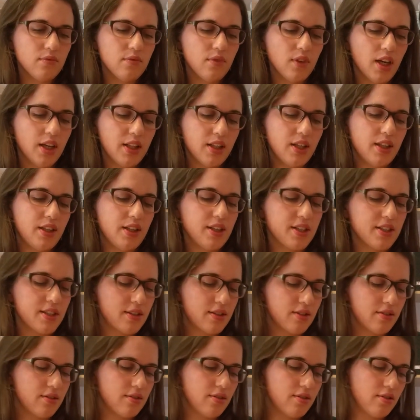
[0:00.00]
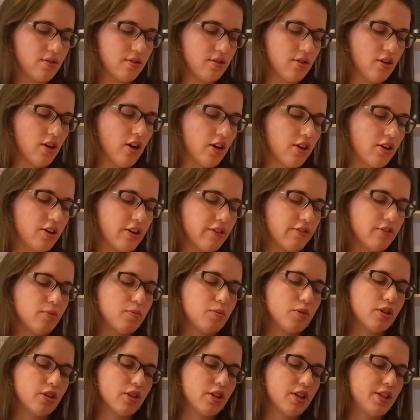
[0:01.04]
And then this hardcover
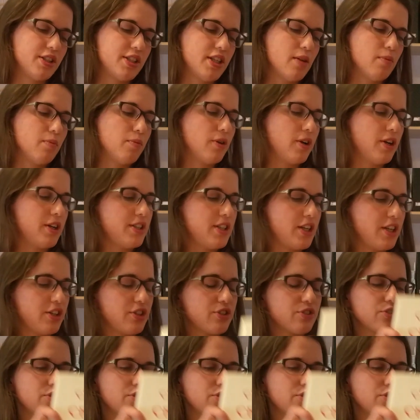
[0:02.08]
book, Contemporary Danish